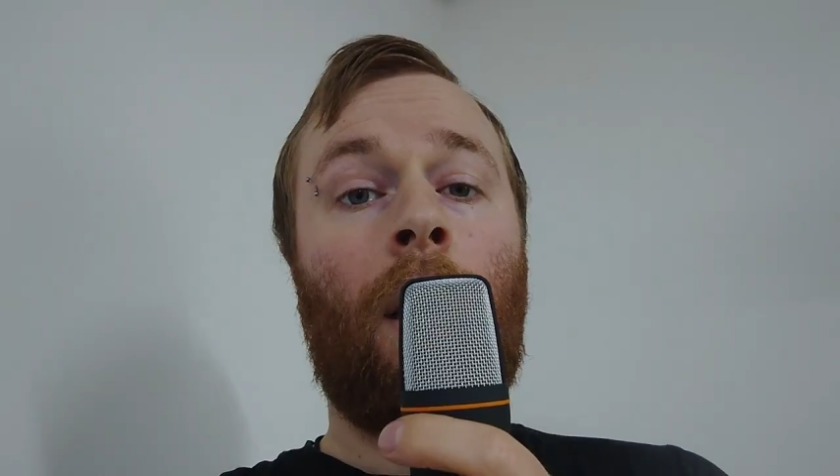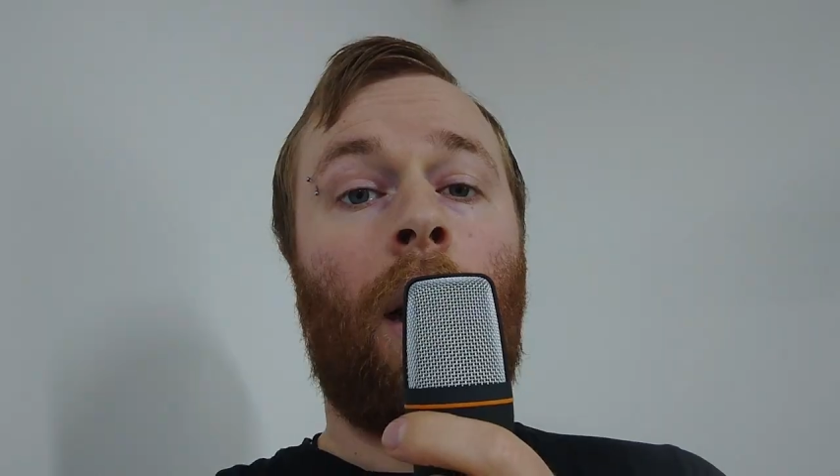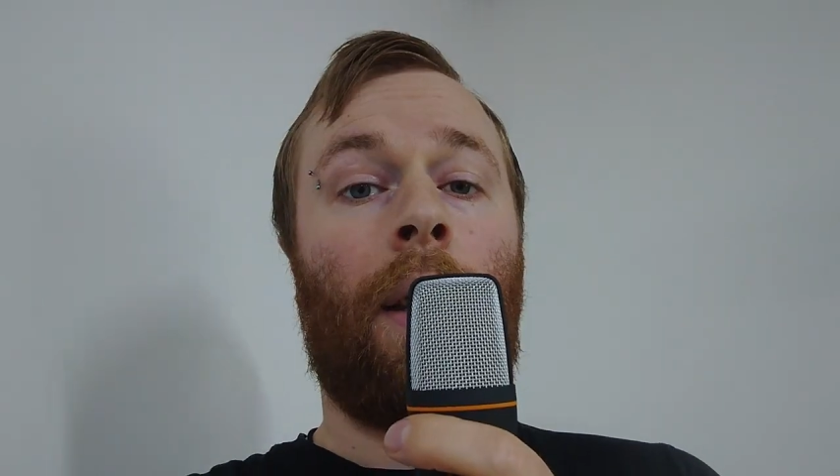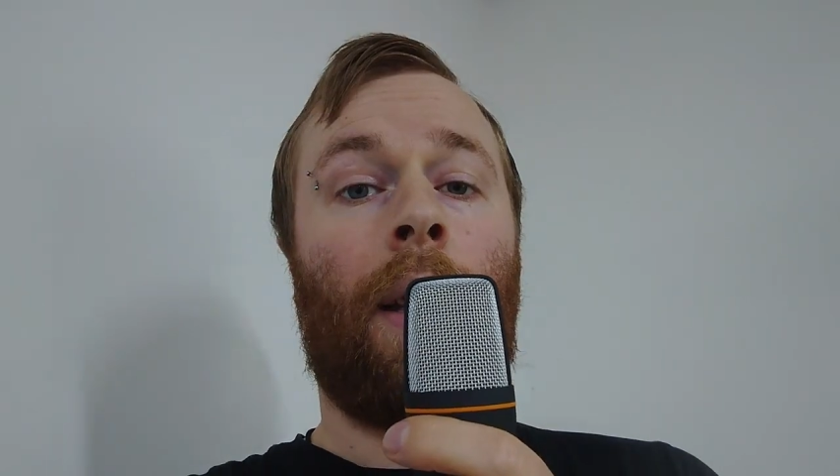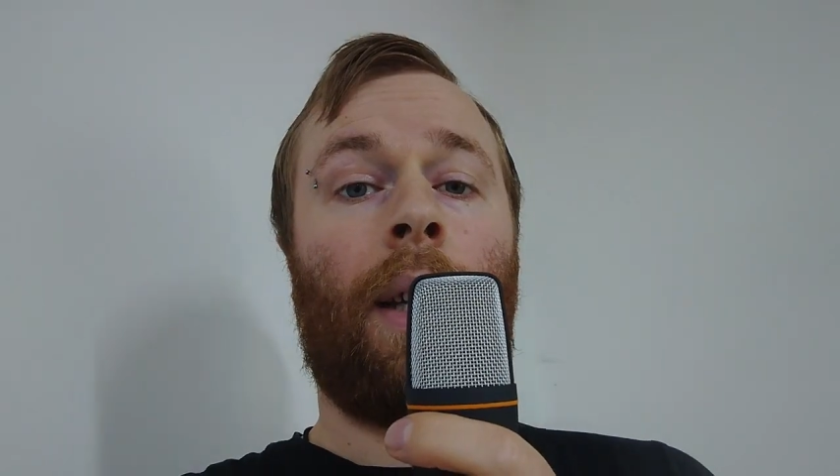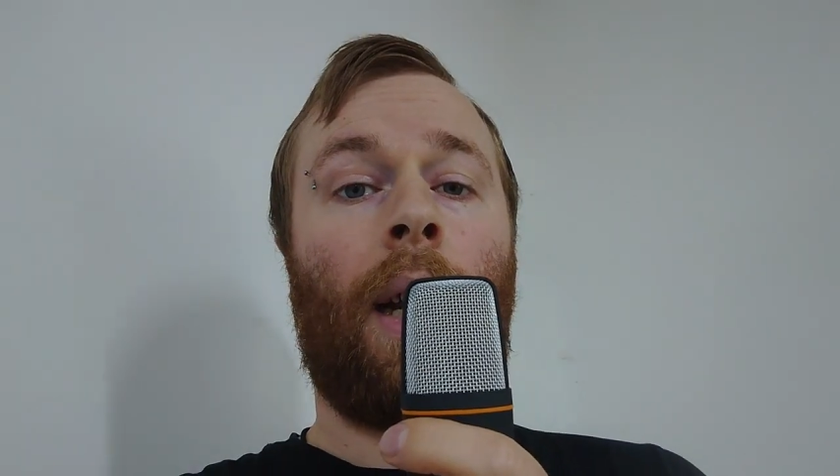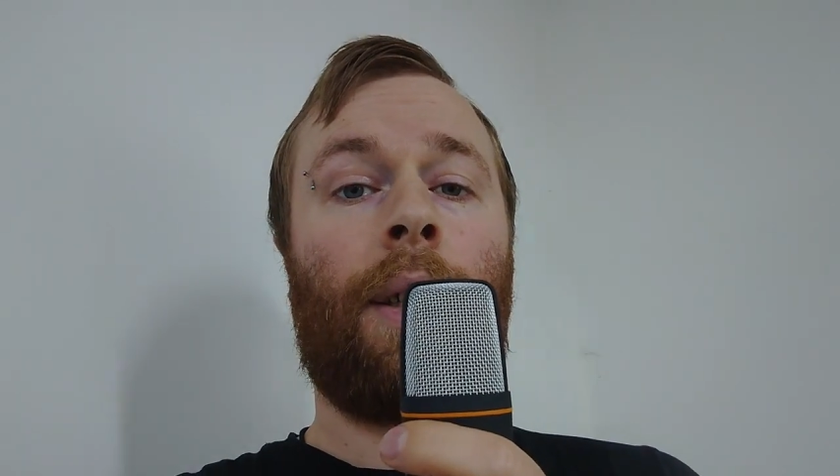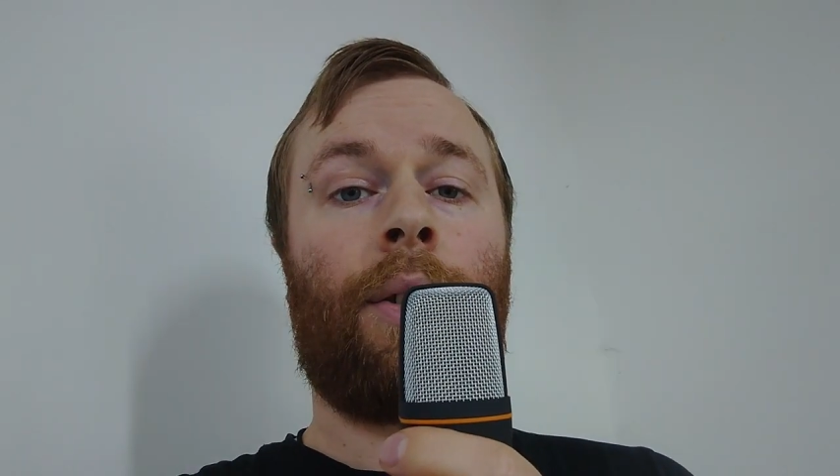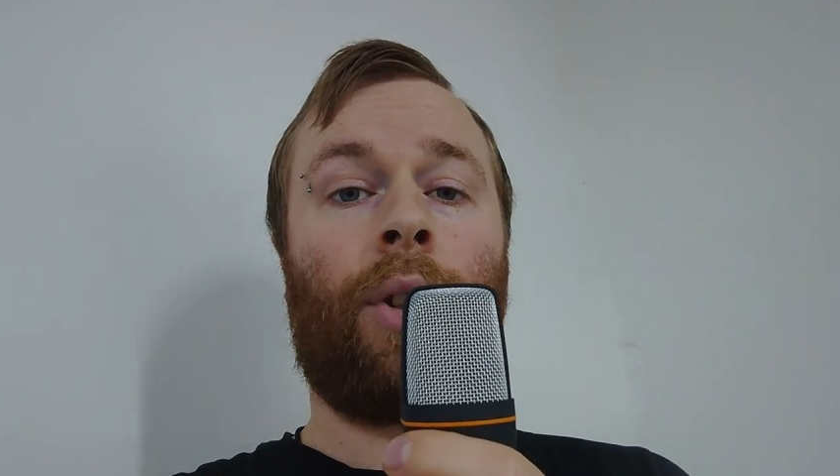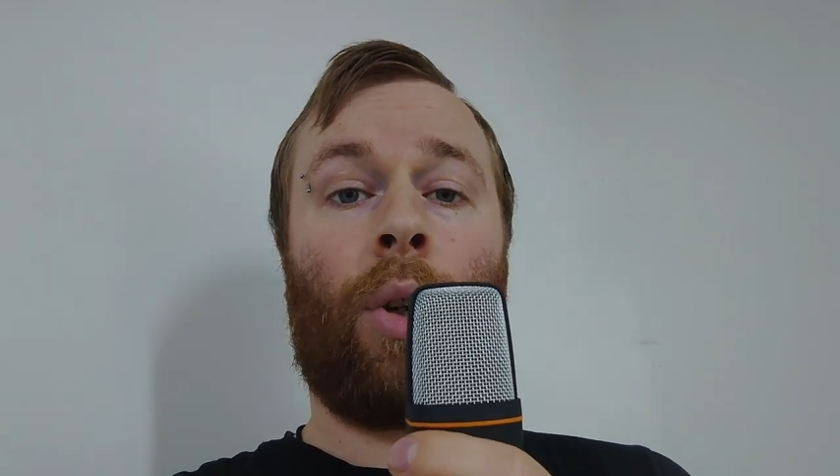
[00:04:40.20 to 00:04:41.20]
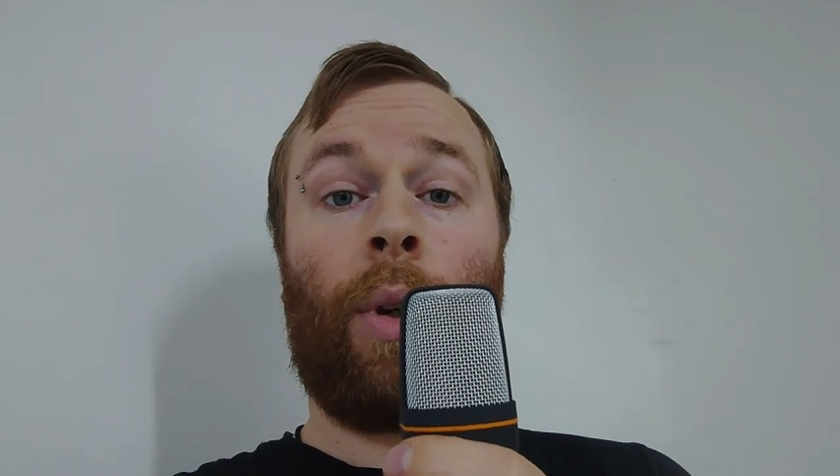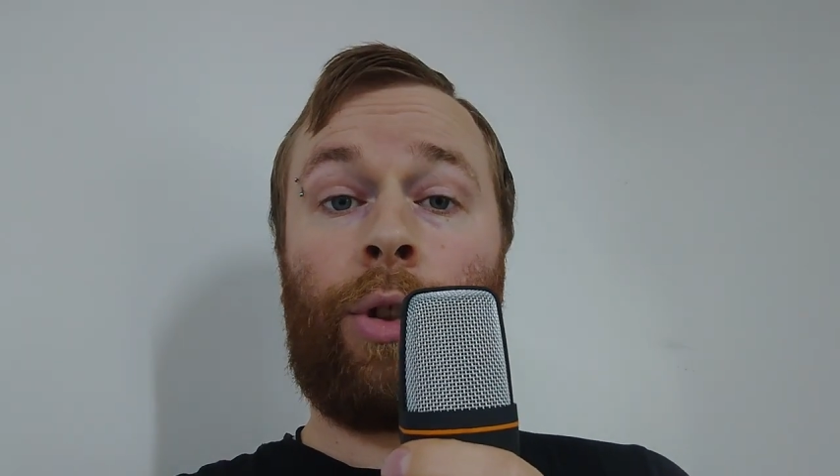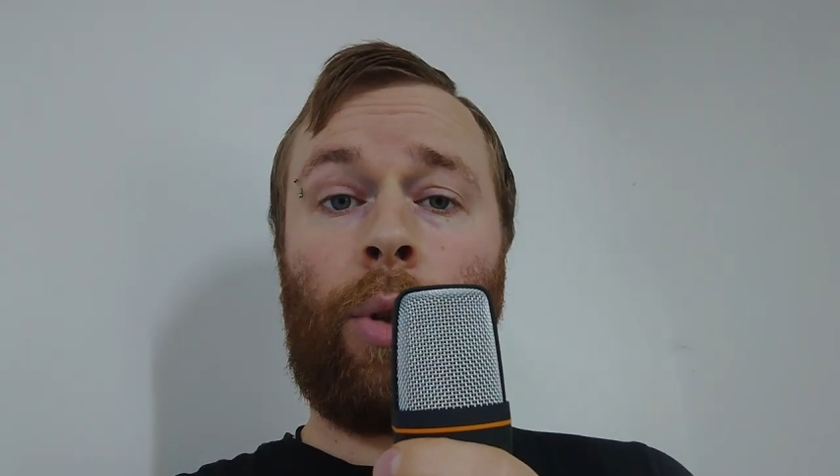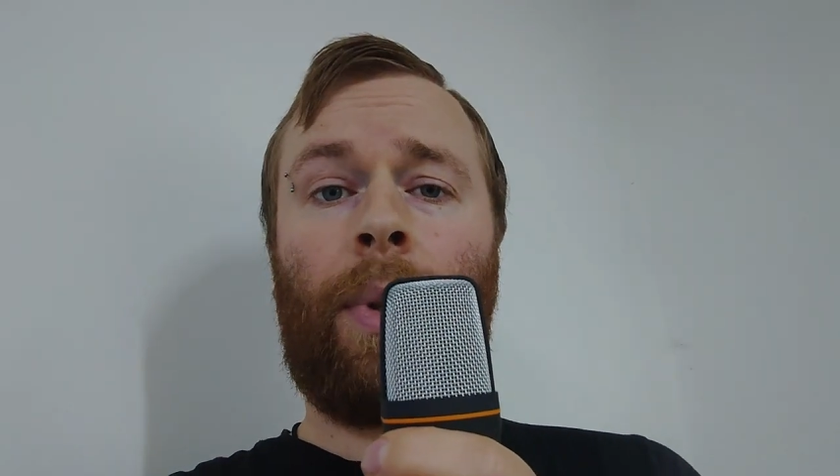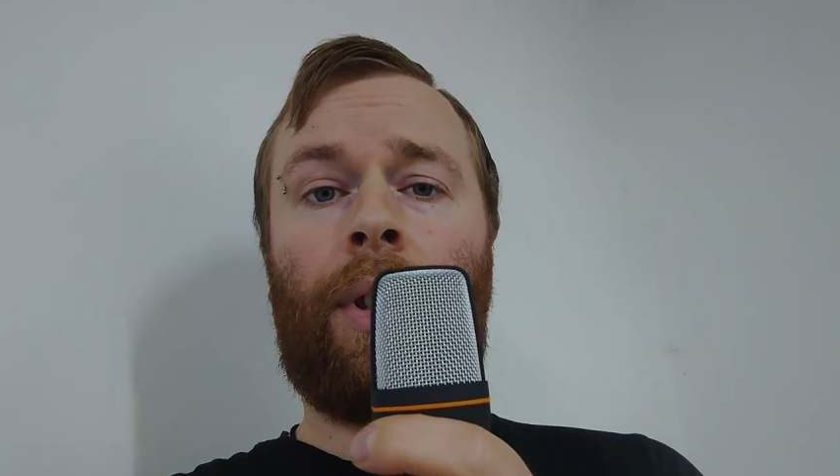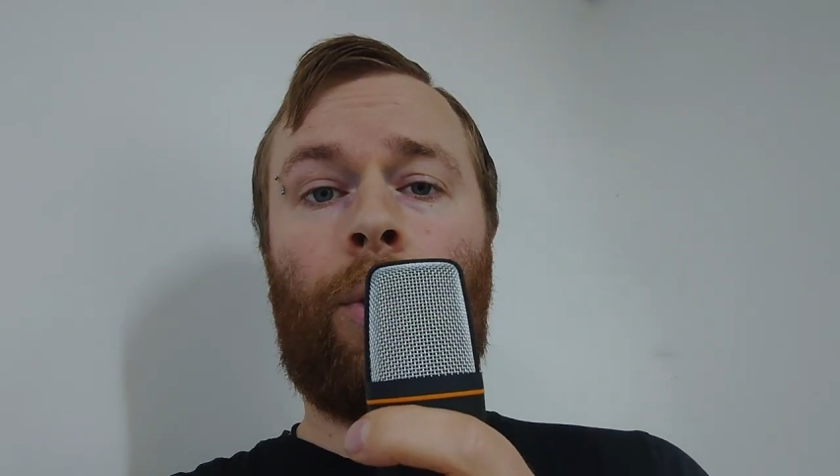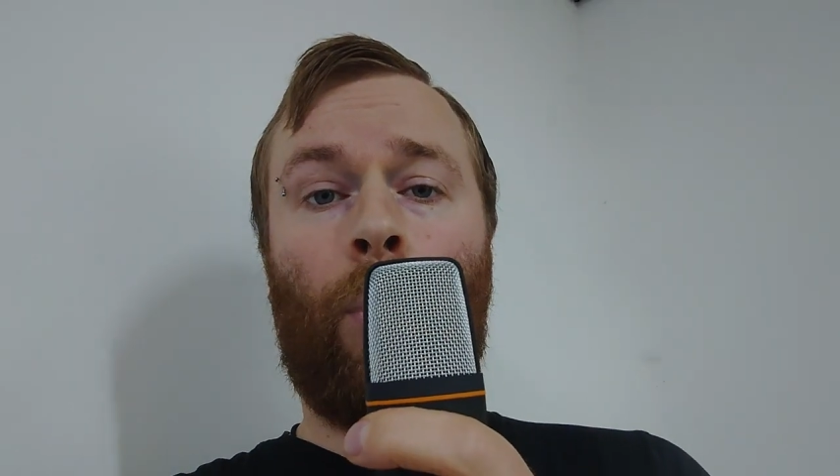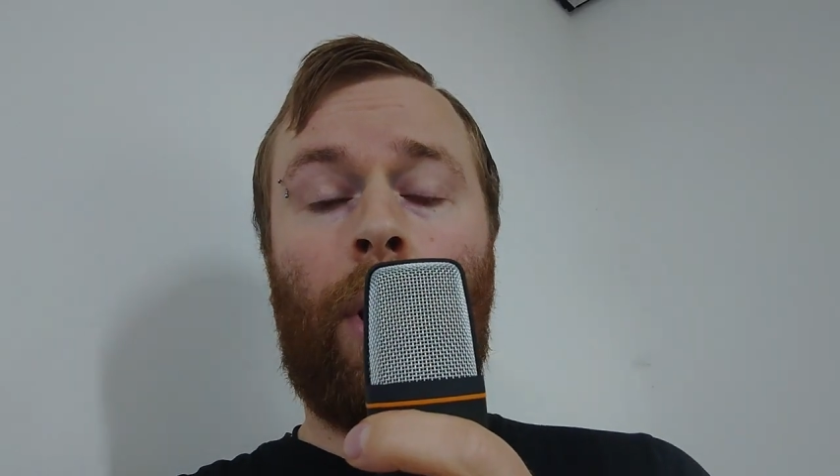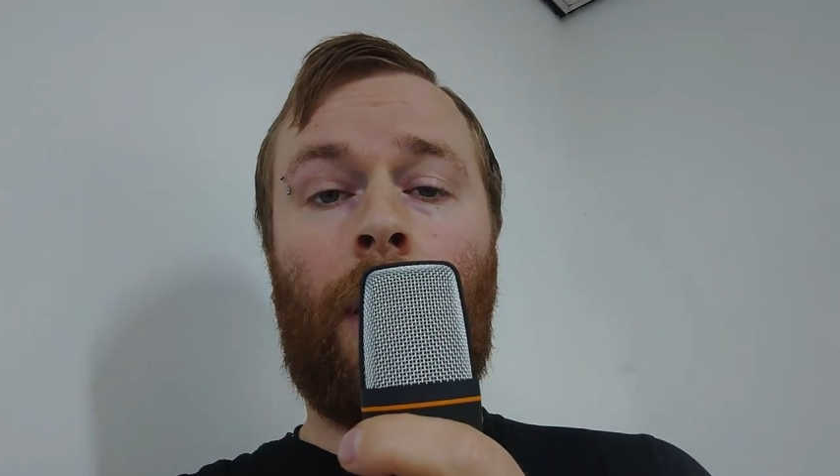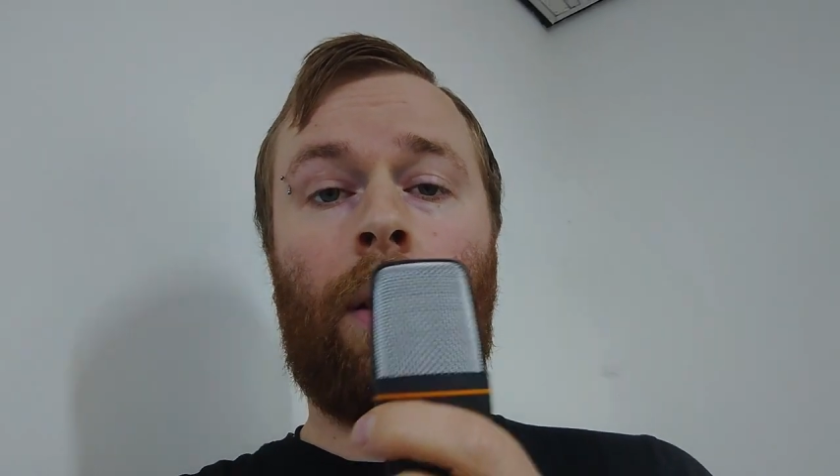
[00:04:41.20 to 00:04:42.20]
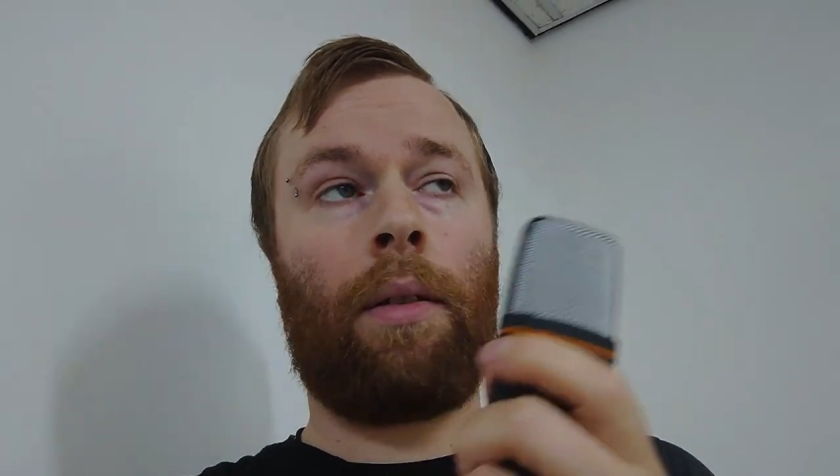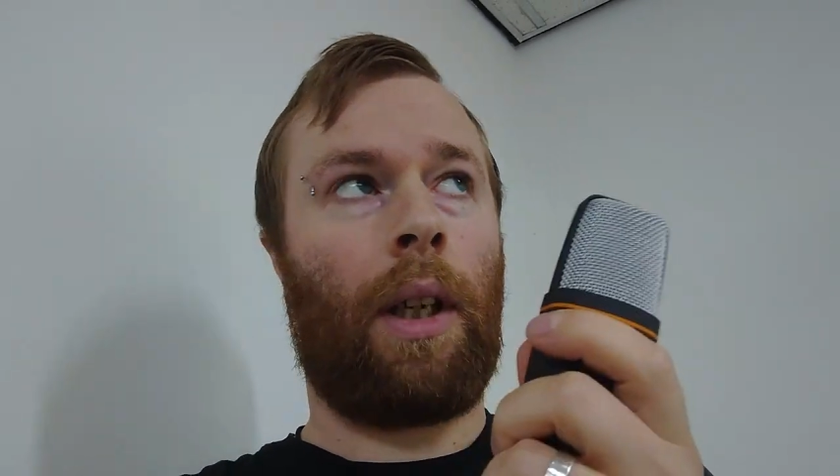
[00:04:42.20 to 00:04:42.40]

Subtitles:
you. Hi there guys. So assuming this is working,